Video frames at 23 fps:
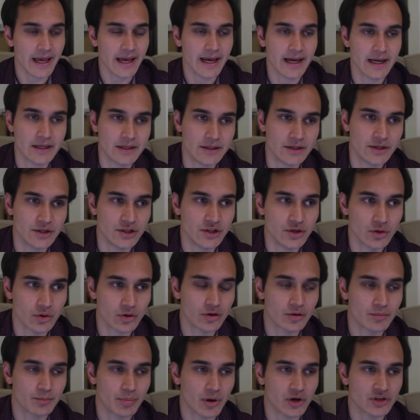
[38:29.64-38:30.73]
And
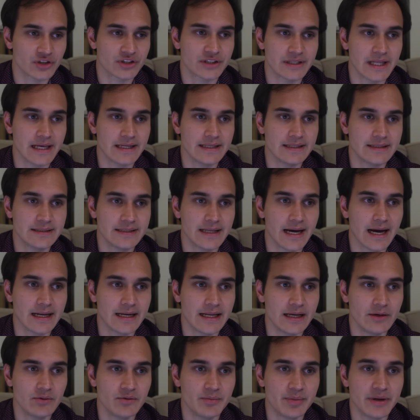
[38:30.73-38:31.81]
Jung postulated
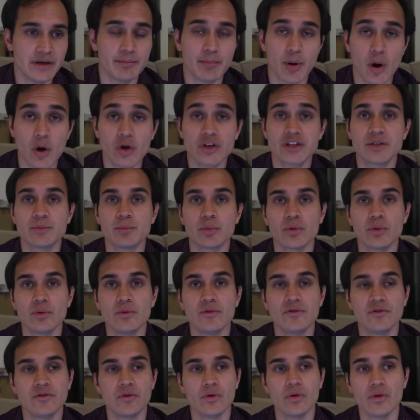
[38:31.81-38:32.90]
that it would be impossible
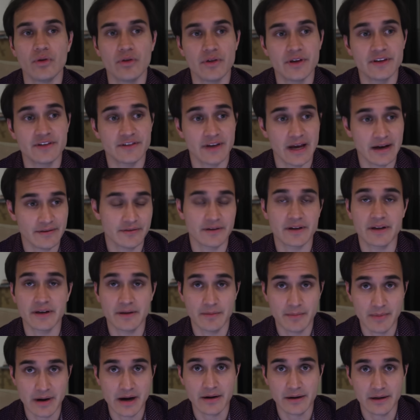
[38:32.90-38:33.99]
for this African
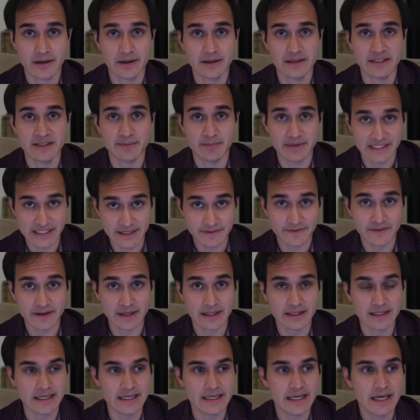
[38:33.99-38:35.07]
American
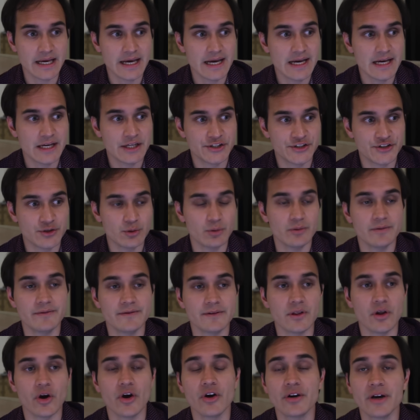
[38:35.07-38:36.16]
specifically to
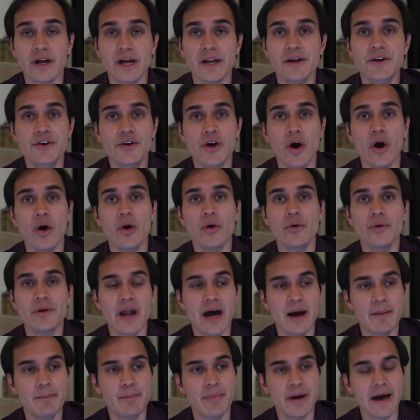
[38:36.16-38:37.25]
have learned and known
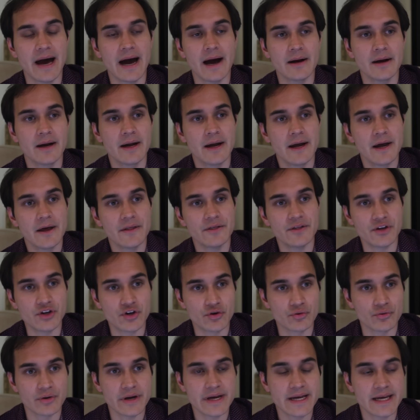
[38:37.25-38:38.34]
about the
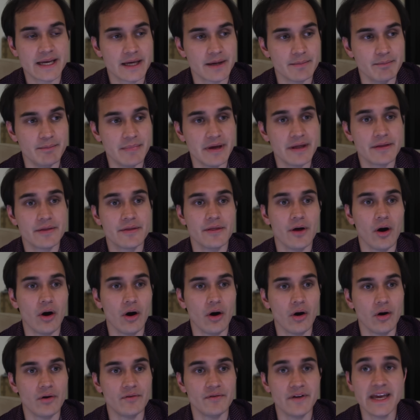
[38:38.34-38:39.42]
Greek myth
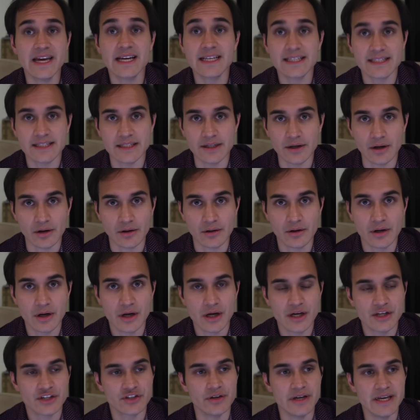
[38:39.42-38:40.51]
of Ixion.
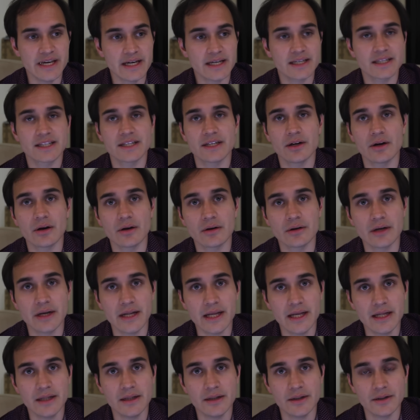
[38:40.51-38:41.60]
So Ixion
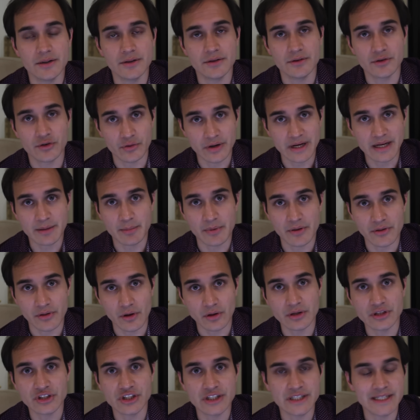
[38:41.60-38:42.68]
in Greek
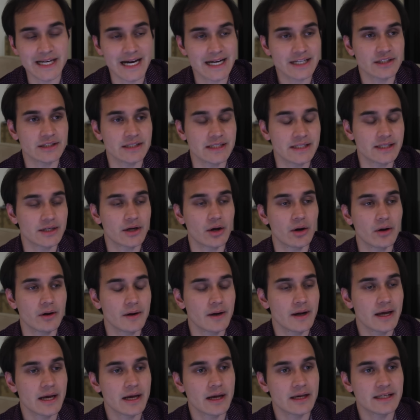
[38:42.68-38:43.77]
mythology actually
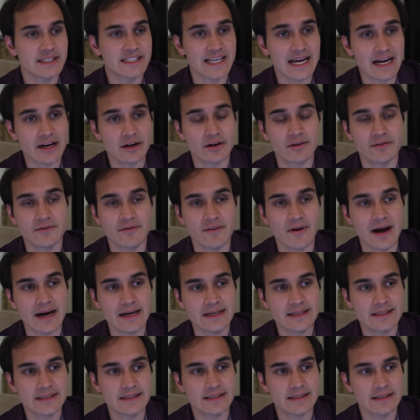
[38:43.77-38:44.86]
got
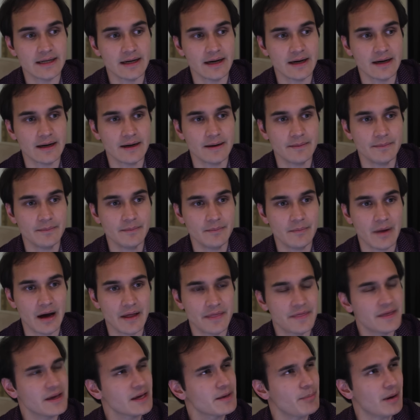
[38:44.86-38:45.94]
sacrificed,
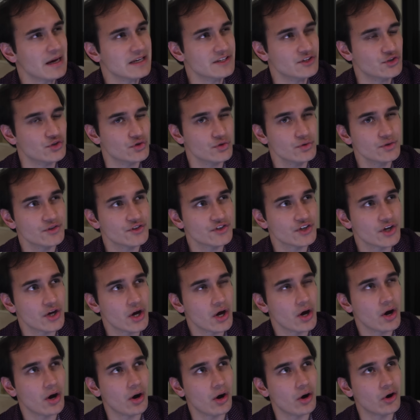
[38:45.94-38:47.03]
I think by Zeus,
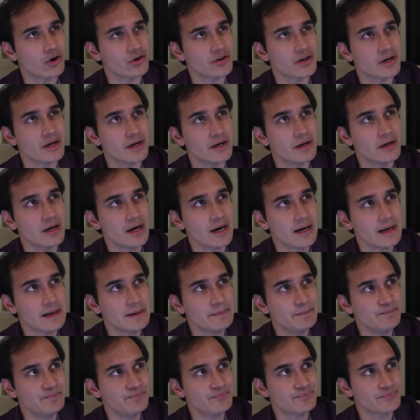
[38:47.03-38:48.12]
on
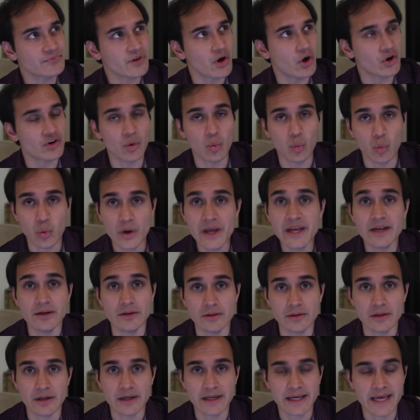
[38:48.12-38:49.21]
a
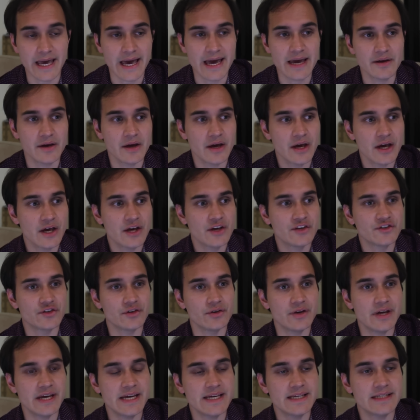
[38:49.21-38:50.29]
wheel. Okay, so
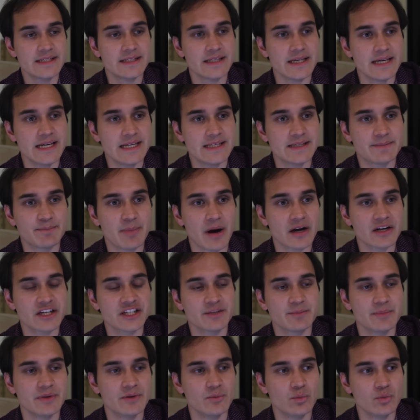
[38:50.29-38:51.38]
his
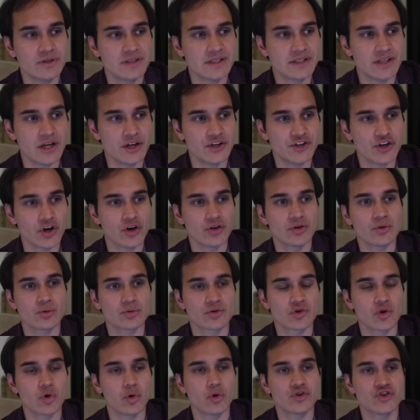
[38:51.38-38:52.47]
punishment was
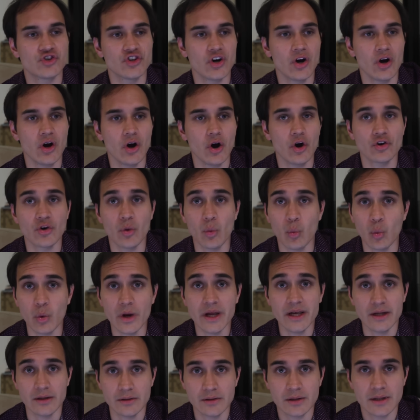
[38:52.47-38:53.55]
eternal torture on a
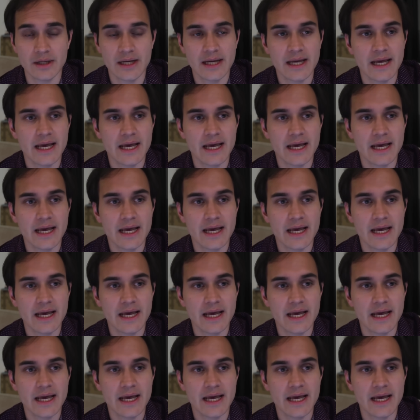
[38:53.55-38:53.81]
wheel.